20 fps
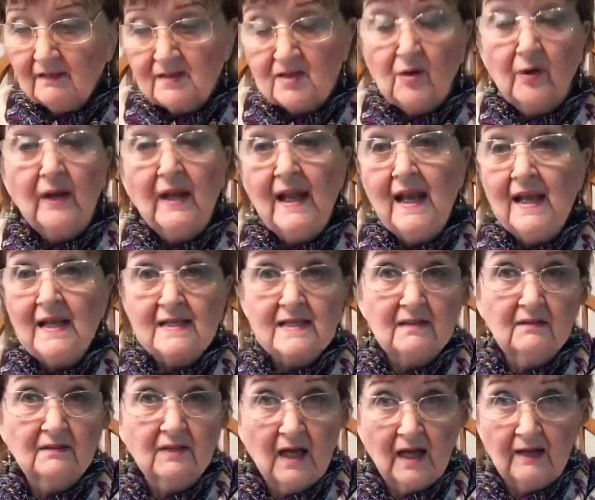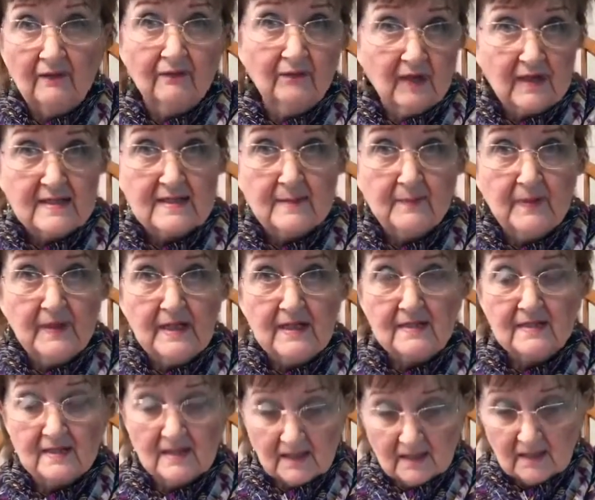So it has a lot of
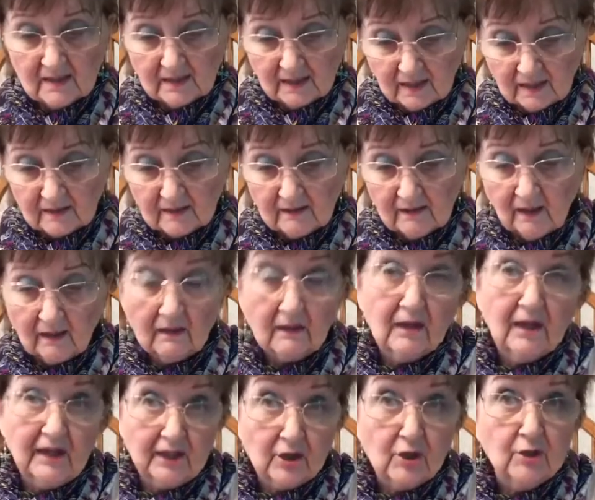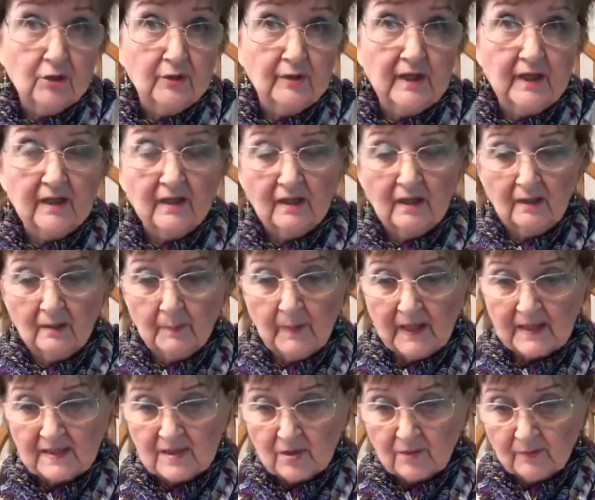recipes in it, including a
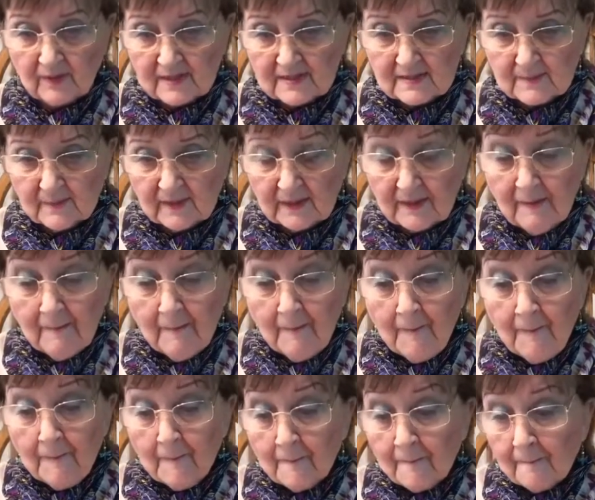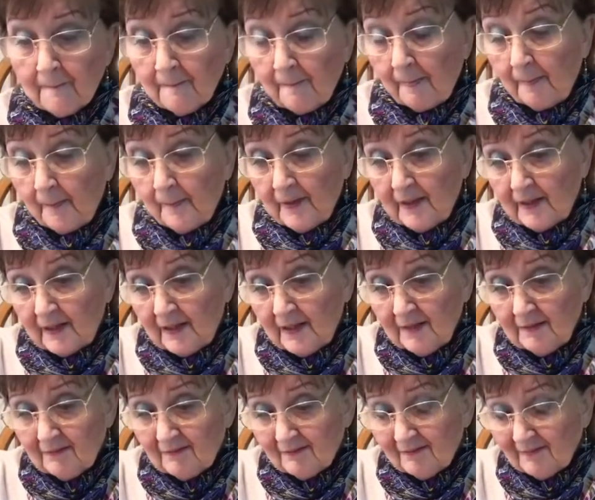pesto recipe. But
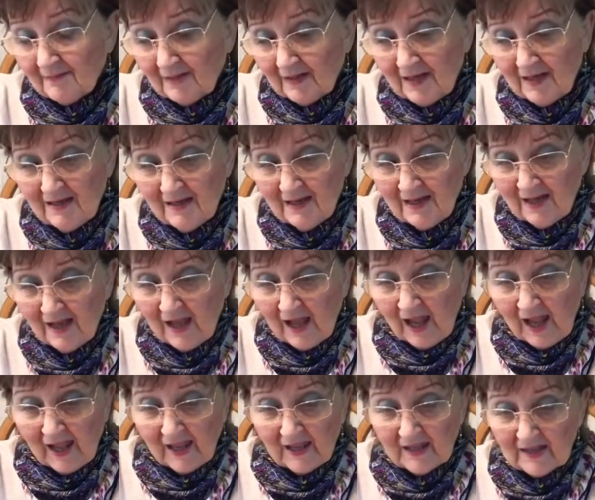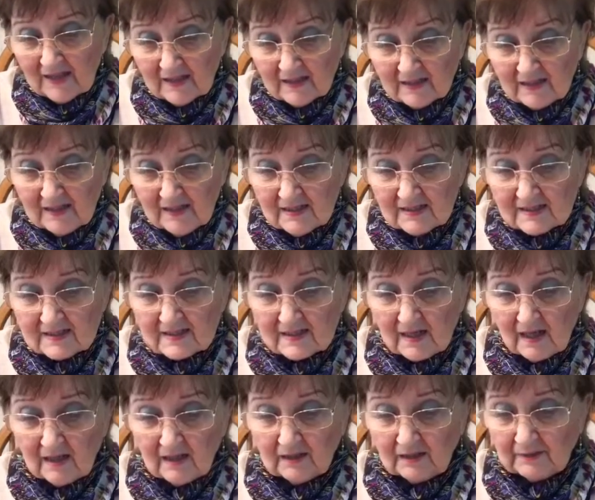it
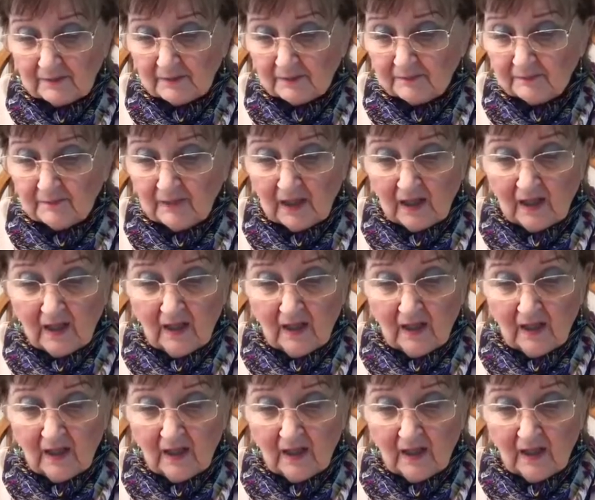is a